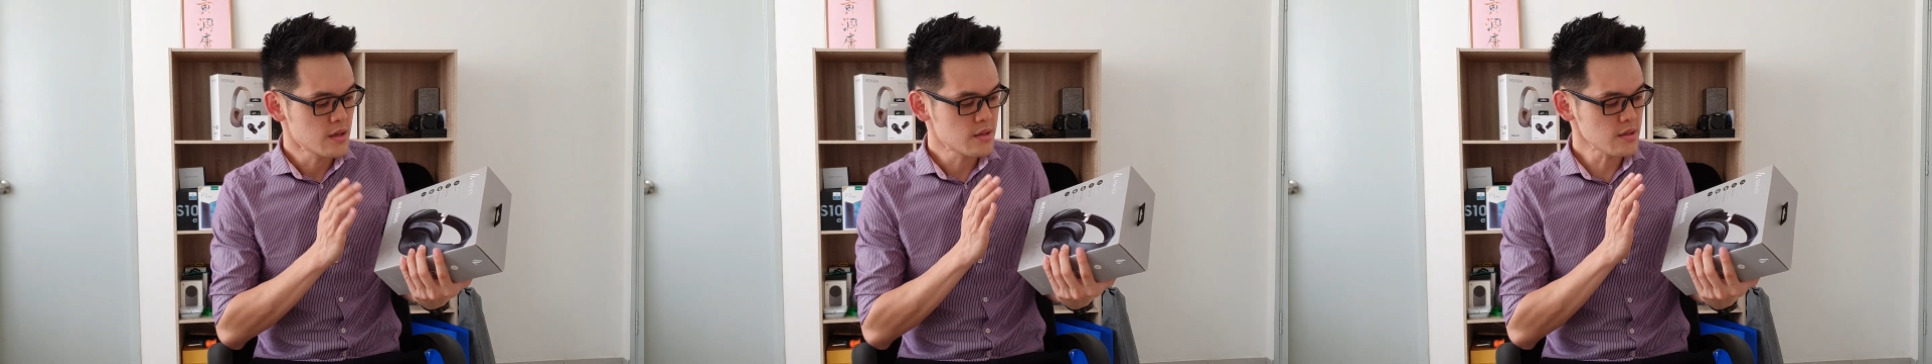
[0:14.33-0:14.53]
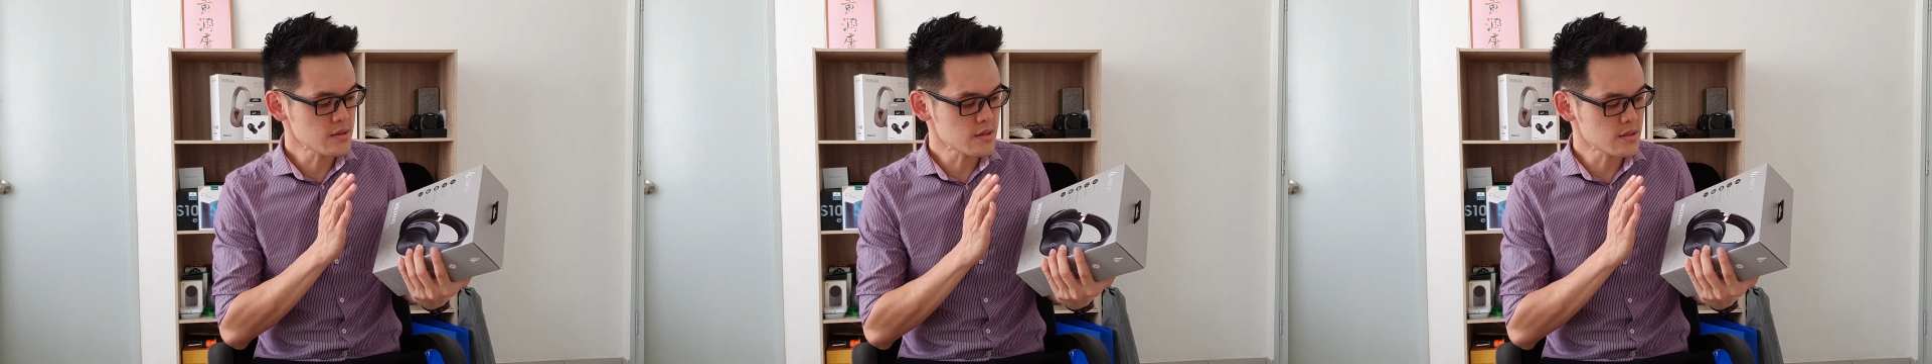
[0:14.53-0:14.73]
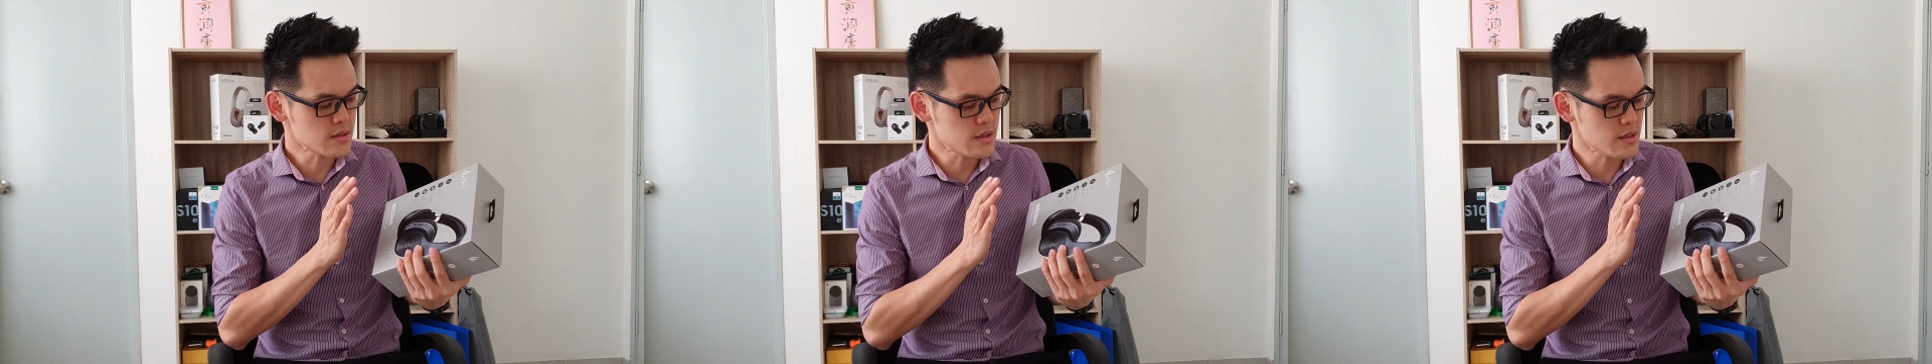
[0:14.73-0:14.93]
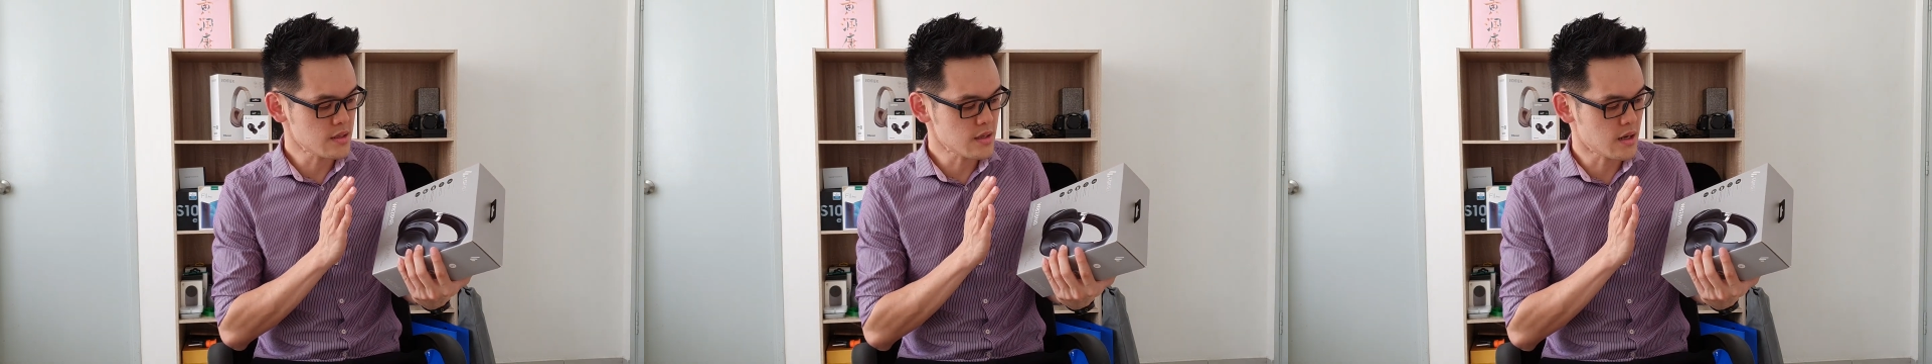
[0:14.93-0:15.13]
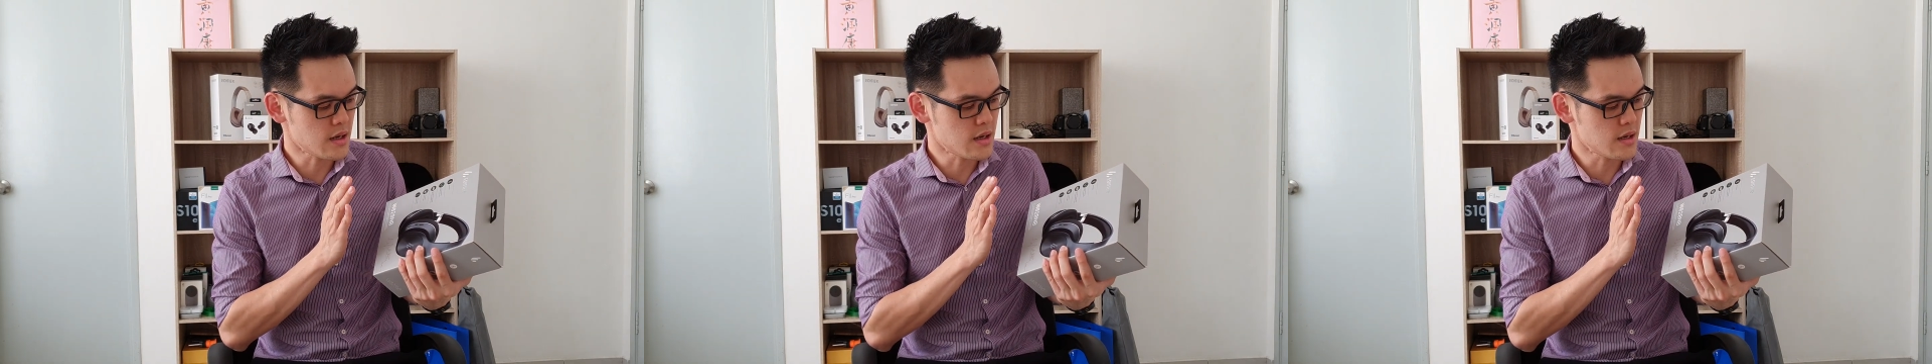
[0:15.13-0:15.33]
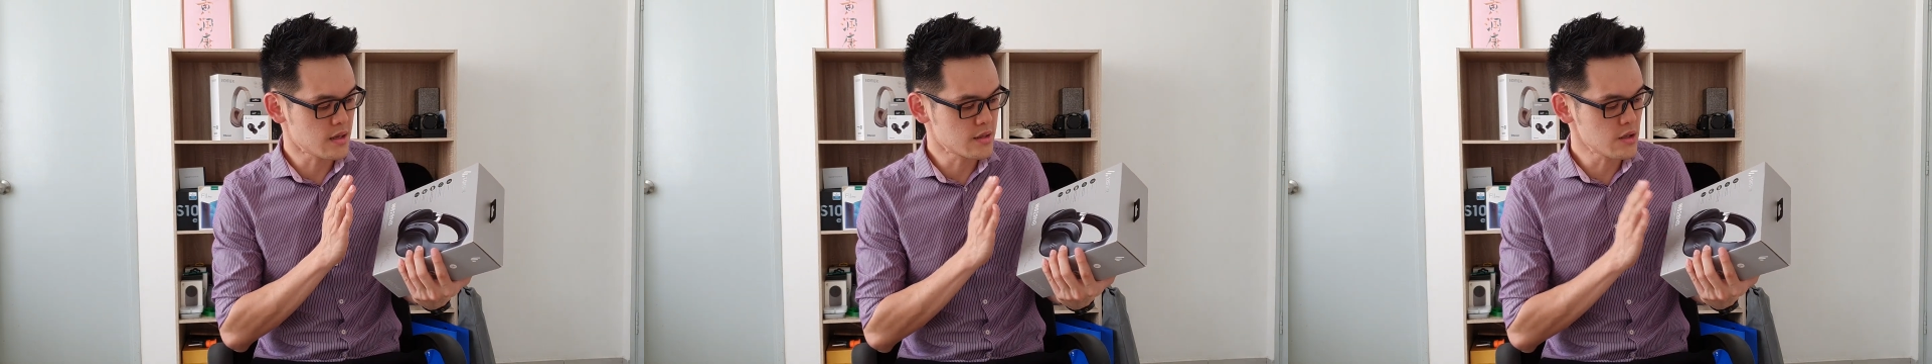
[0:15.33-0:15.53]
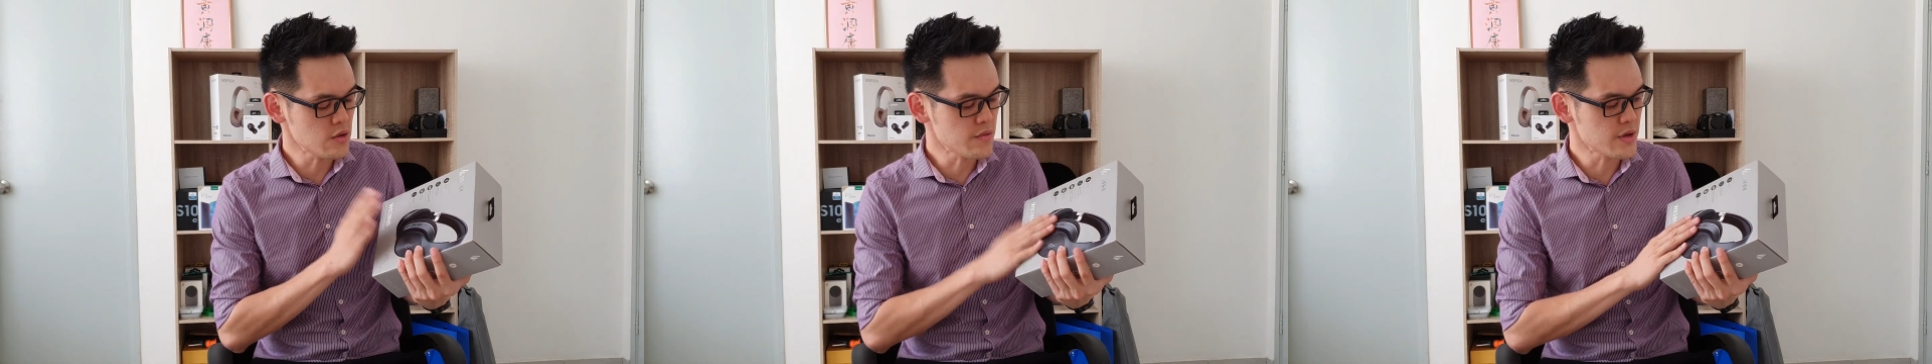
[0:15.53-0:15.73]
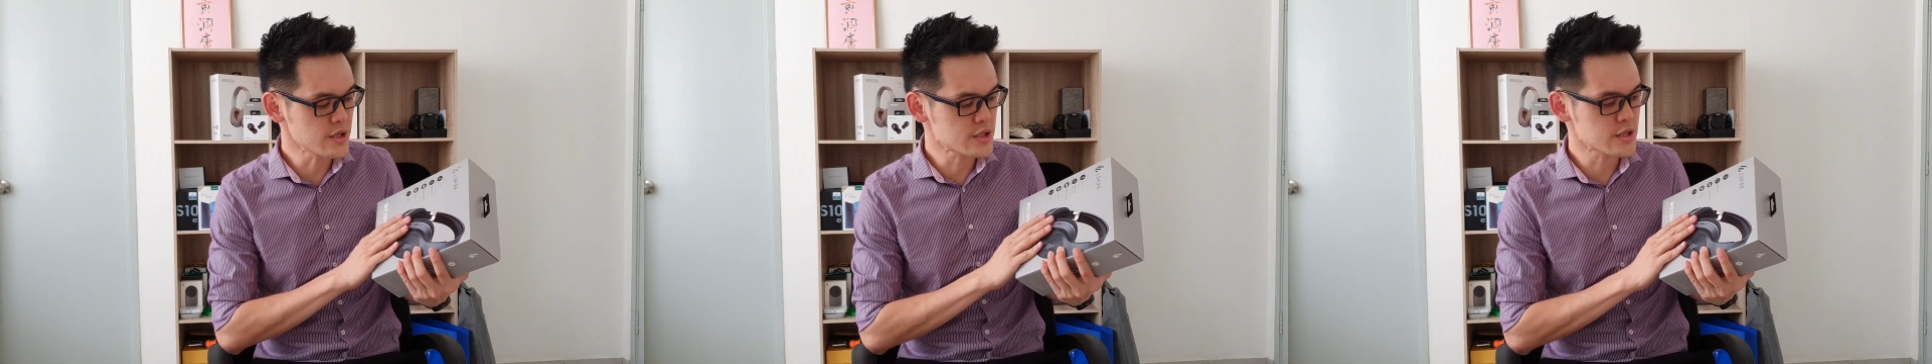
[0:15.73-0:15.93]
This is the uh,
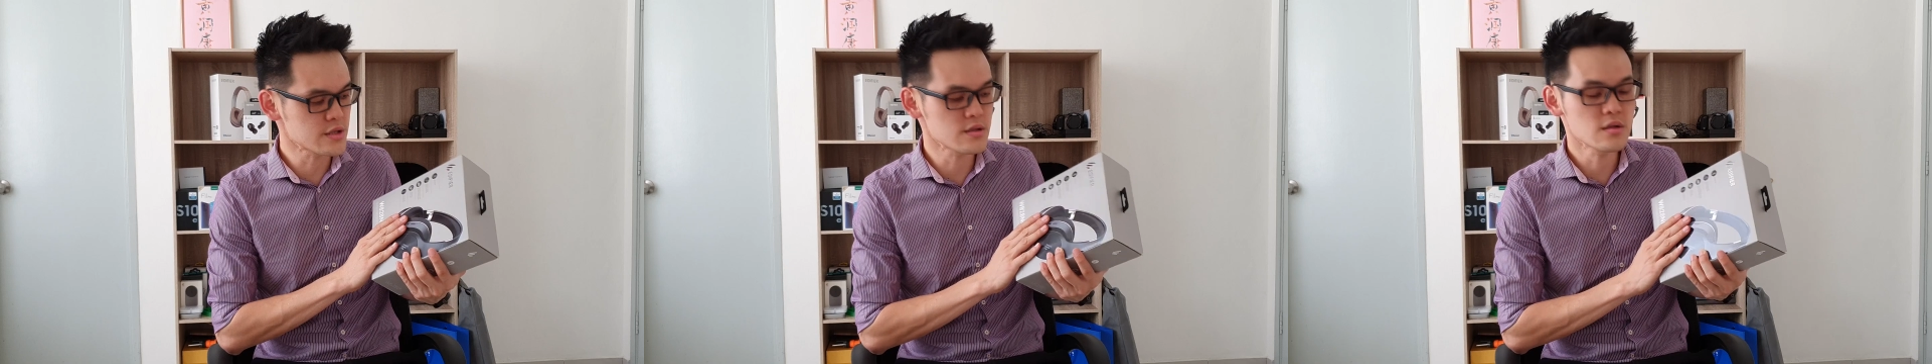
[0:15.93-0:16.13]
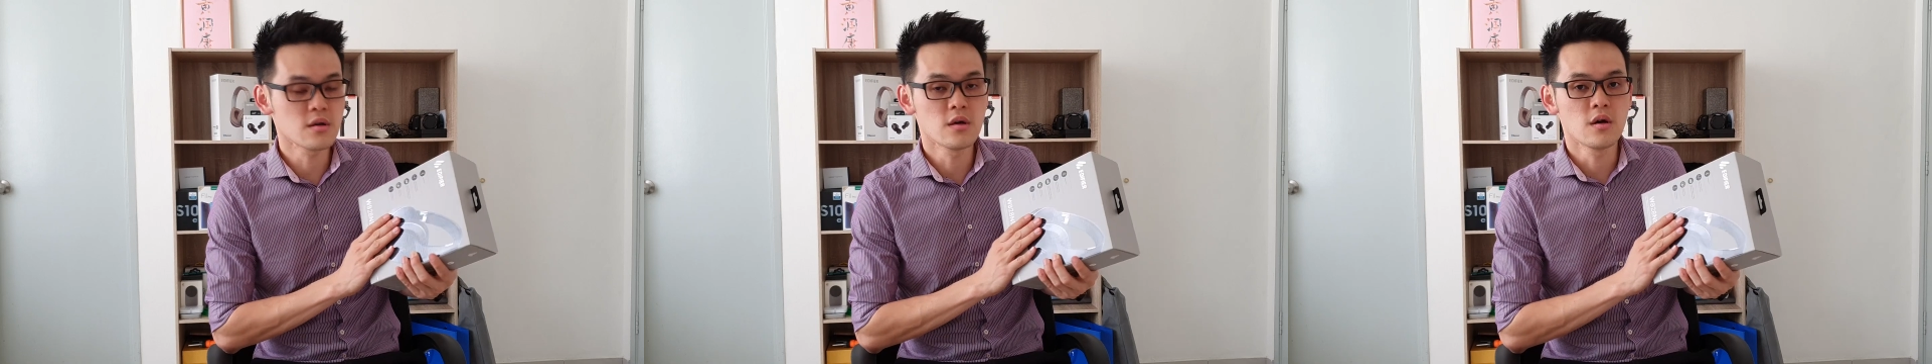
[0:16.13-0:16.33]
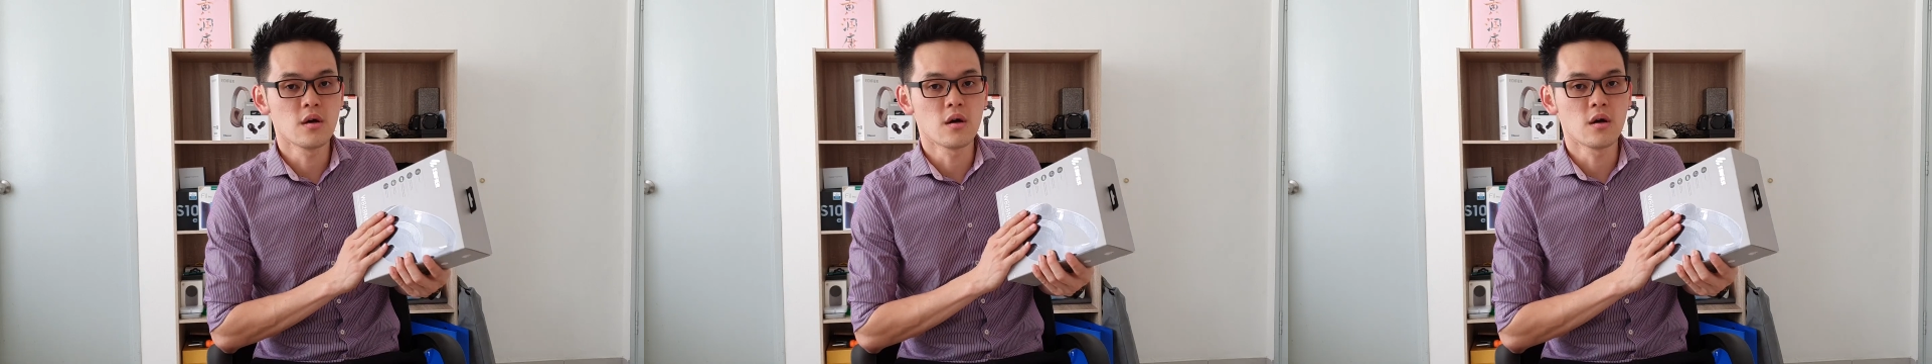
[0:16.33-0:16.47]
new version